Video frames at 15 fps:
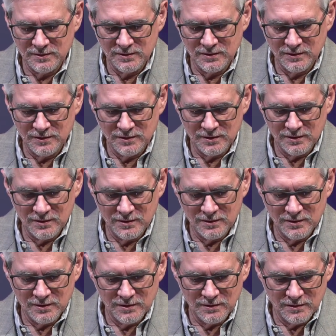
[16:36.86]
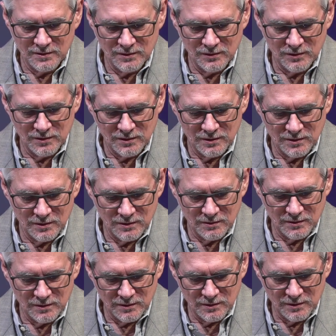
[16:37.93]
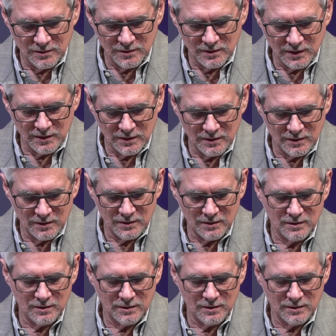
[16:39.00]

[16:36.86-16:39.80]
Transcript: Nothing is said.